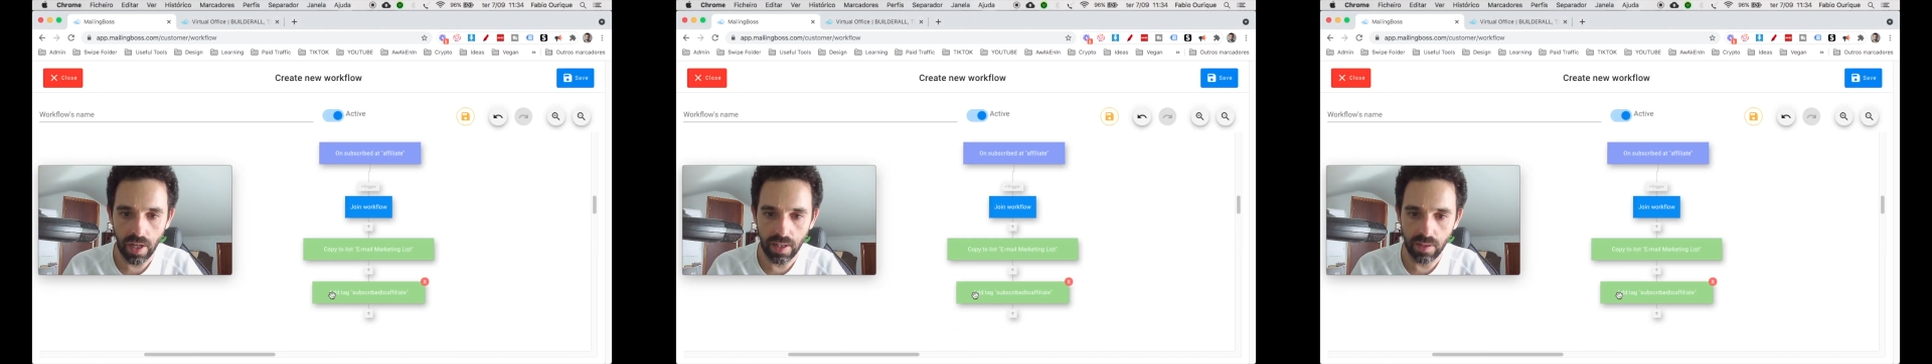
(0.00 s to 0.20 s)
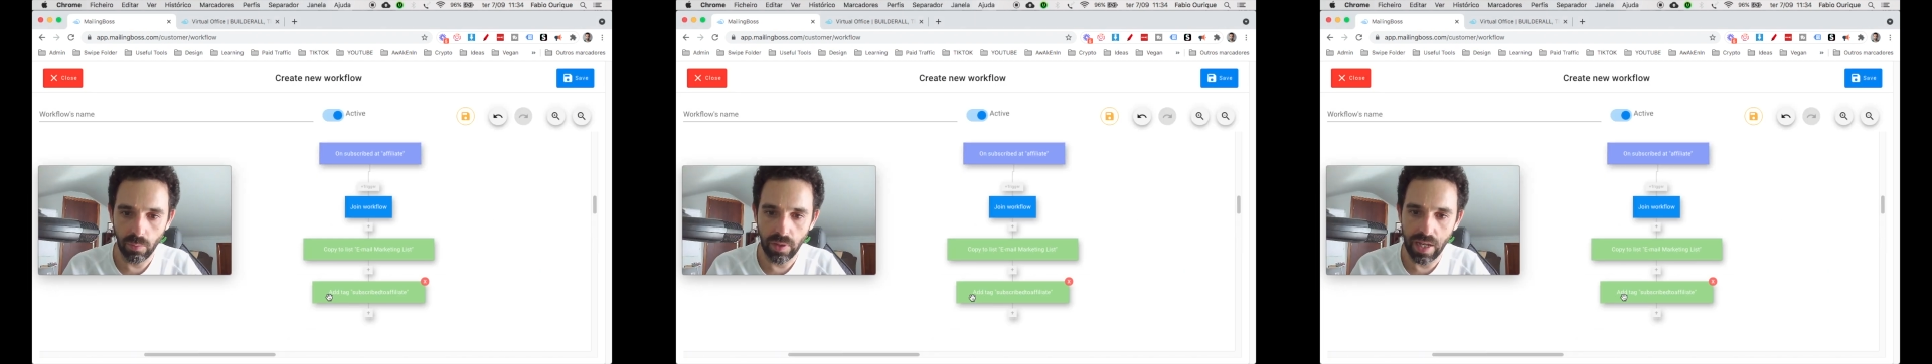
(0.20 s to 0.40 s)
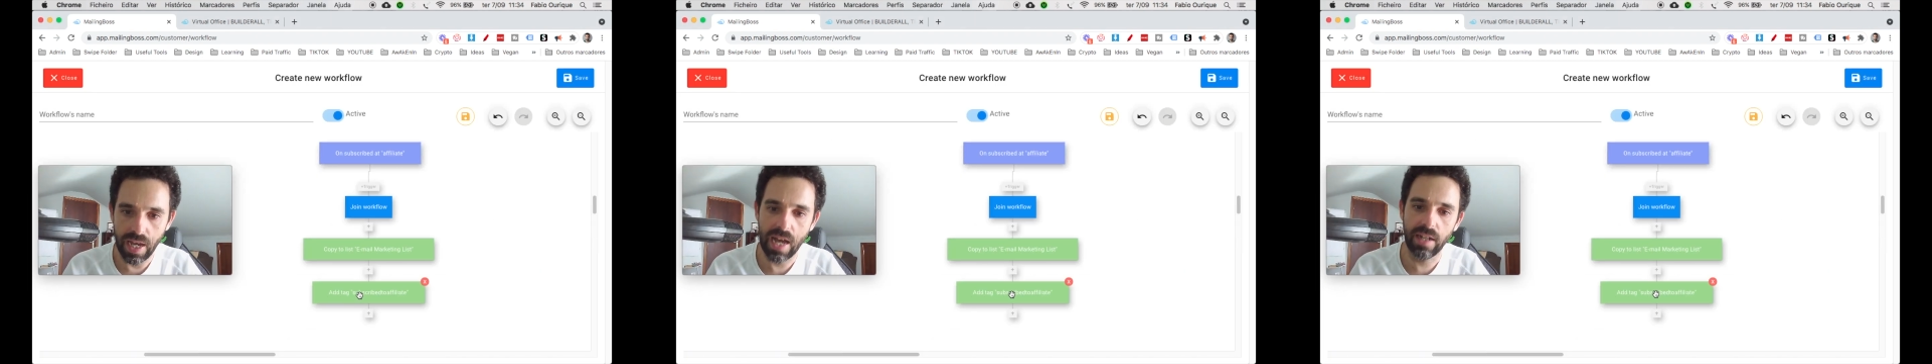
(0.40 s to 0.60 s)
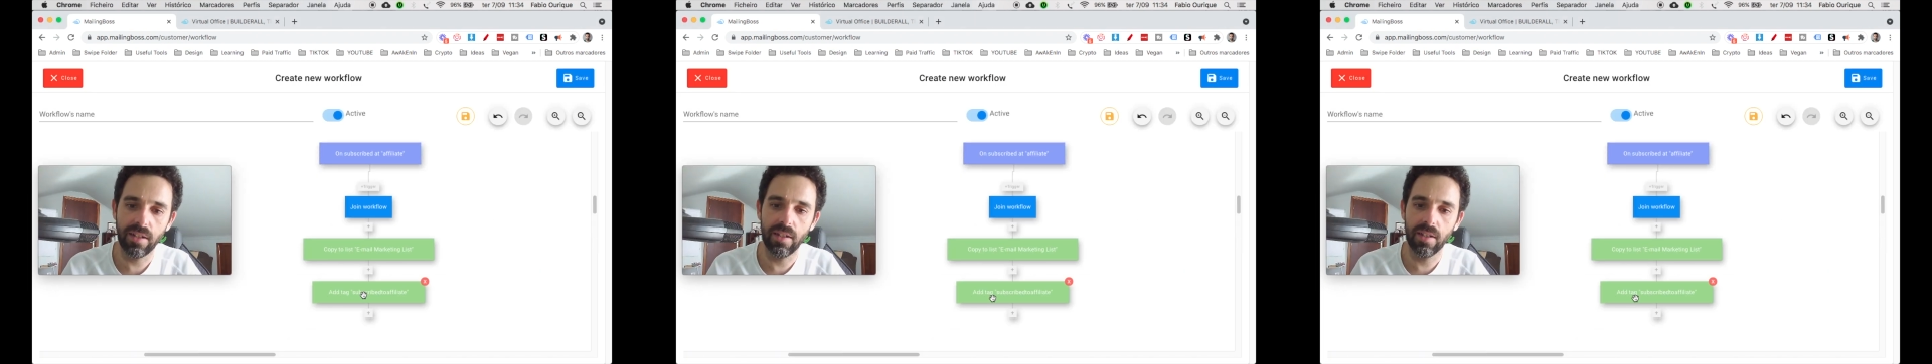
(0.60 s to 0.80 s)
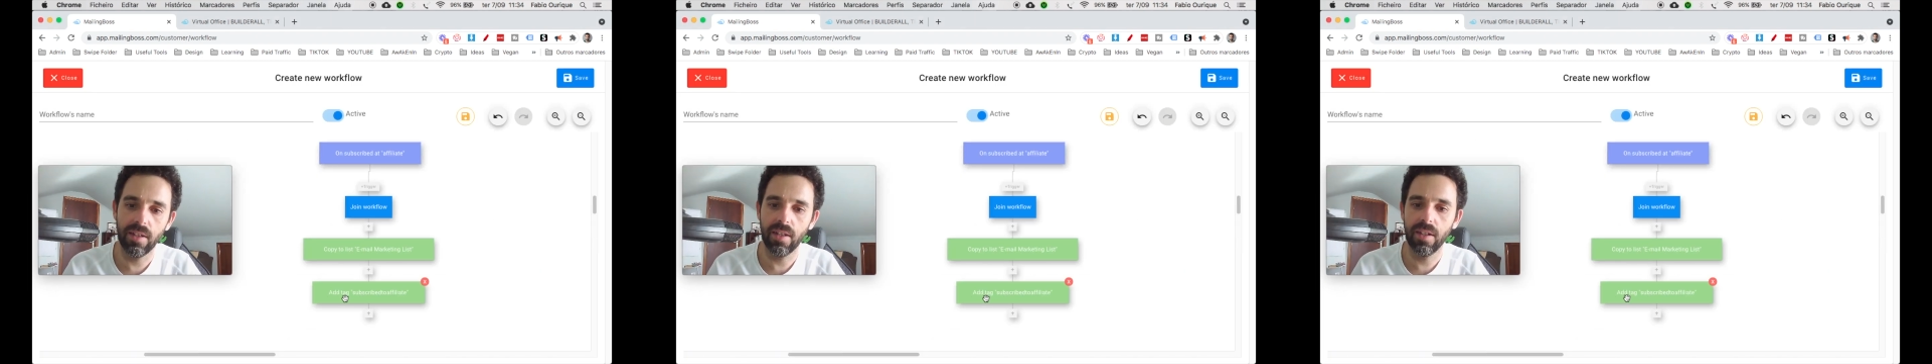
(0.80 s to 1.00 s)
and we add
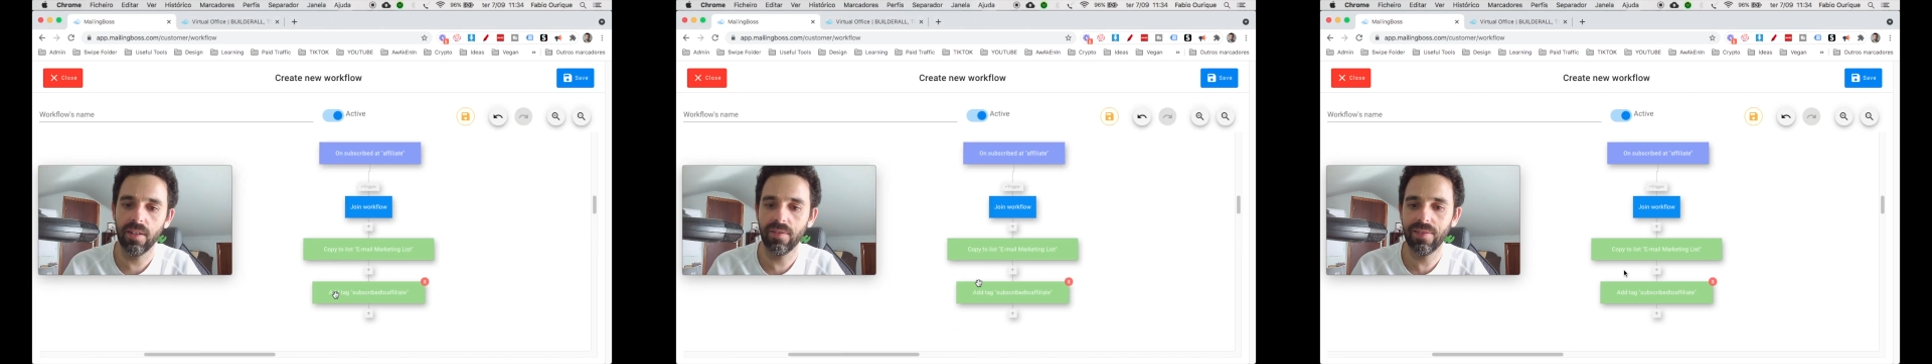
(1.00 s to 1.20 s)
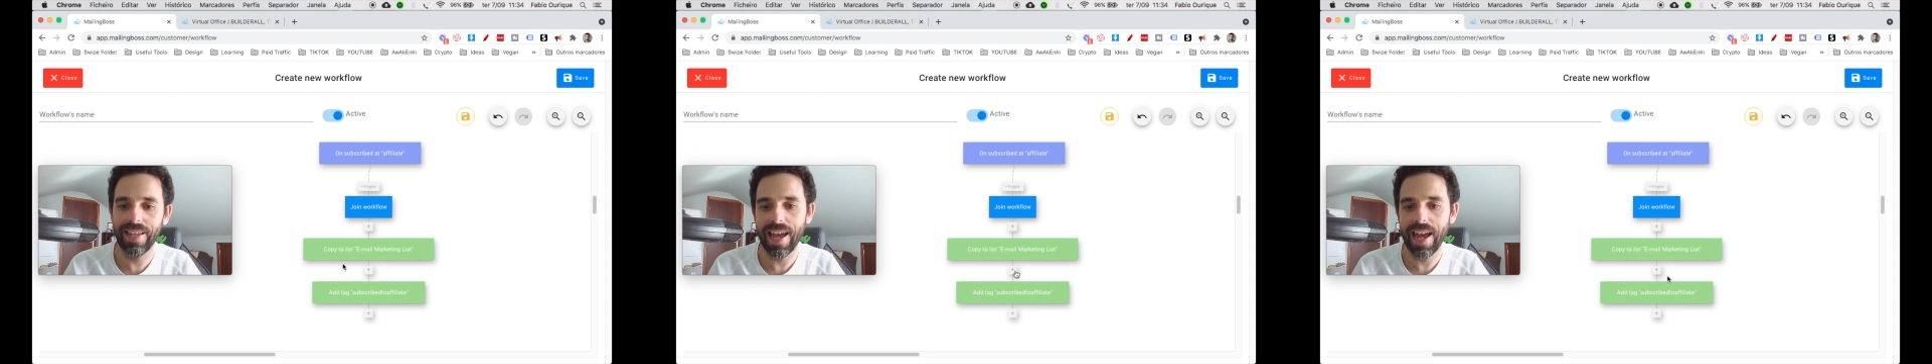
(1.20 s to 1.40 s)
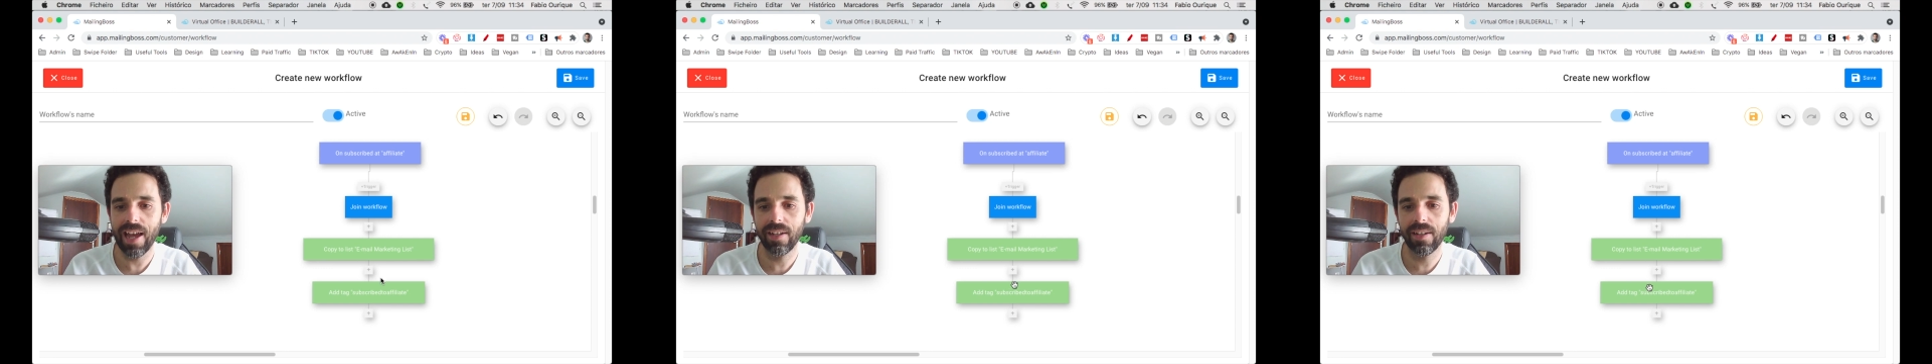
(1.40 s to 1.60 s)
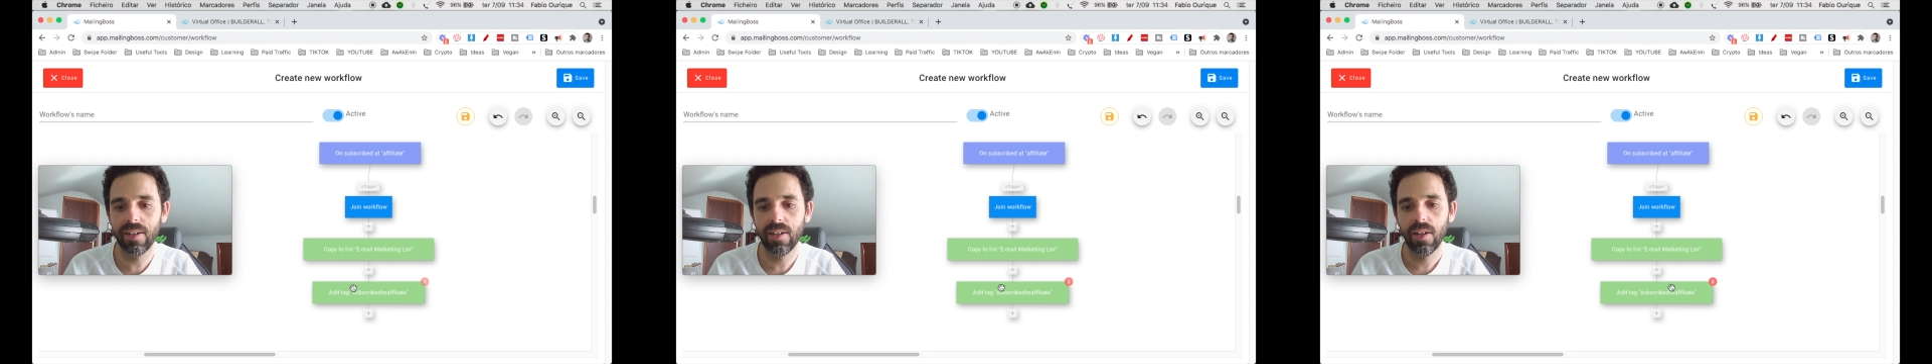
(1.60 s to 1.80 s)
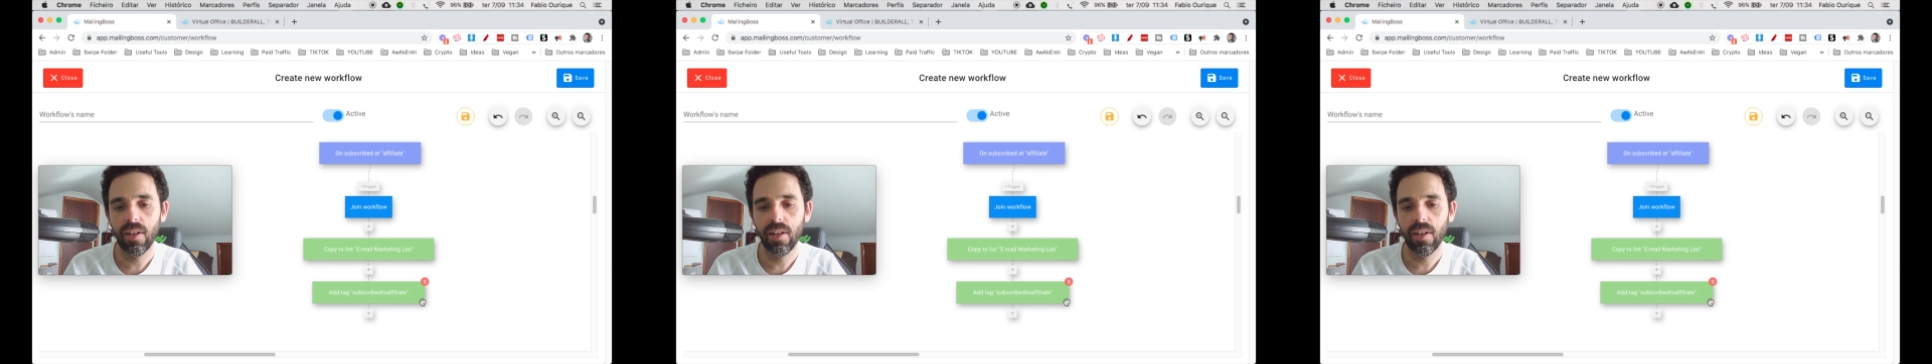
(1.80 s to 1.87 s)
a tag